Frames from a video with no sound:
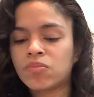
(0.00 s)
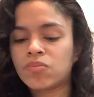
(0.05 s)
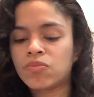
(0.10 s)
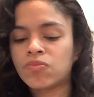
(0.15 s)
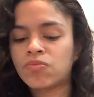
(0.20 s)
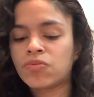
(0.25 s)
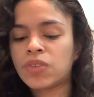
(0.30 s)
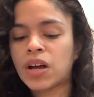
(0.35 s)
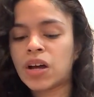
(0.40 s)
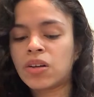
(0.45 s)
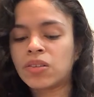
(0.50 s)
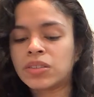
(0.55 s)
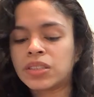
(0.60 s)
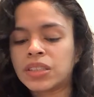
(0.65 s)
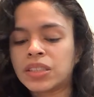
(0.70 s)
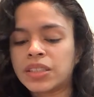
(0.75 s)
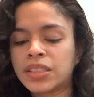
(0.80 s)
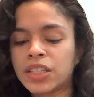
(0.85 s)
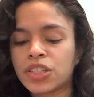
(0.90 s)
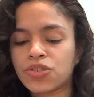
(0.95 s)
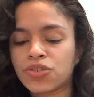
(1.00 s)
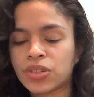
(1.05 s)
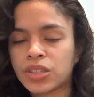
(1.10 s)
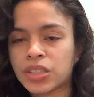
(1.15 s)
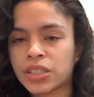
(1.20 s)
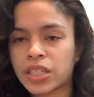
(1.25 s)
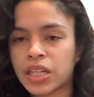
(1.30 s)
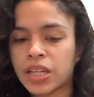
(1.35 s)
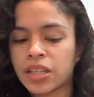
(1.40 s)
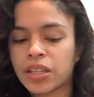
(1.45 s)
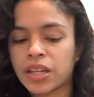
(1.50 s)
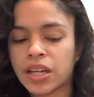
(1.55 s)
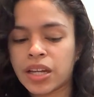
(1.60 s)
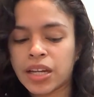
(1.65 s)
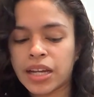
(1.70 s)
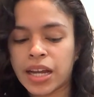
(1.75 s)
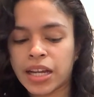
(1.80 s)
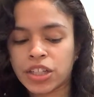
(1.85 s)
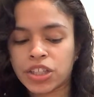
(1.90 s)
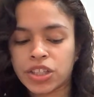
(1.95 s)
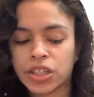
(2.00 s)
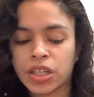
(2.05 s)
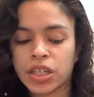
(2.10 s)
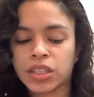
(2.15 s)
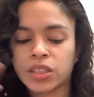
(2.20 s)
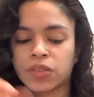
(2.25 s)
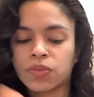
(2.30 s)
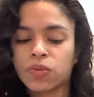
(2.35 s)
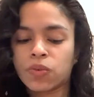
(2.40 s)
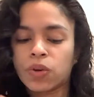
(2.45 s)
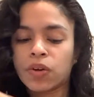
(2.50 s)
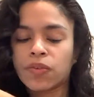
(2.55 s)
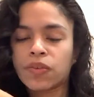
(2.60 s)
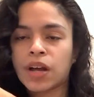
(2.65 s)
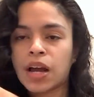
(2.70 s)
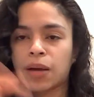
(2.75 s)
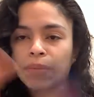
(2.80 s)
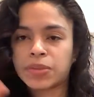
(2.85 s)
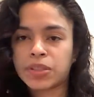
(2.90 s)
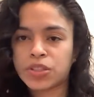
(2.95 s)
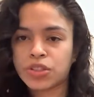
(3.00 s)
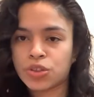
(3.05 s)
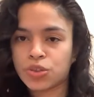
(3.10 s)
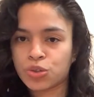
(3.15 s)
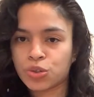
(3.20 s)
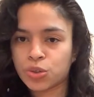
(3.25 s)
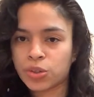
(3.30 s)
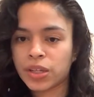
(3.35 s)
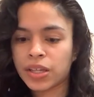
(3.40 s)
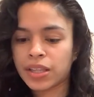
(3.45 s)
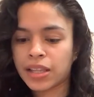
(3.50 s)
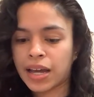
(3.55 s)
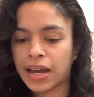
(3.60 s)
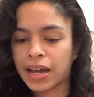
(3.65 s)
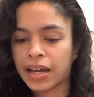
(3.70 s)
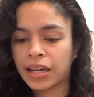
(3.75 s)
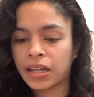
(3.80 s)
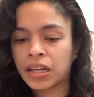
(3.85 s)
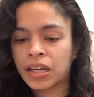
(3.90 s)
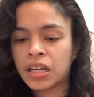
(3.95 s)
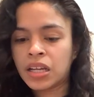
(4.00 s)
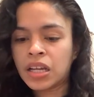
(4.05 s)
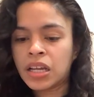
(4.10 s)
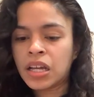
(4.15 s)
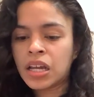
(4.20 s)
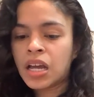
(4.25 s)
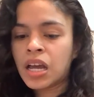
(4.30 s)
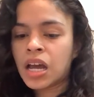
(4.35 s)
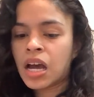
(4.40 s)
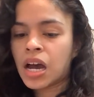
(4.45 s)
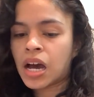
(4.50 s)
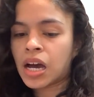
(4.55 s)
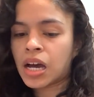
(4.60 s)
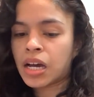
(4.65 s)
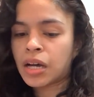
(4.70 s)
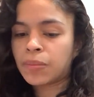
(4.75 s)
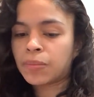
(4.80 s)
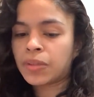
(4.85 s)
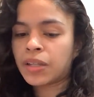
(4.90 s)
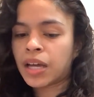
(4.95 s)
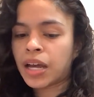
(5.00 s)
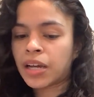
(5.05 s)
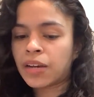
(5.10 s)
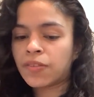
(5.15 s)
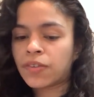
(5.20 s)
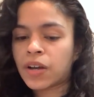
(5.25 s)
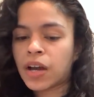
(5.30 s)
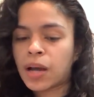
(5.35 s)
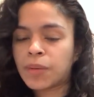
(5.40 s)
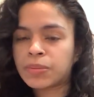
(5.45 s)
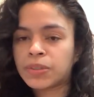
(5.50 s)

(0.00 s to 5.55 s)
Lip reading: Felt disinterested in the connection because the Four of Cups is usually that. Knight of Cups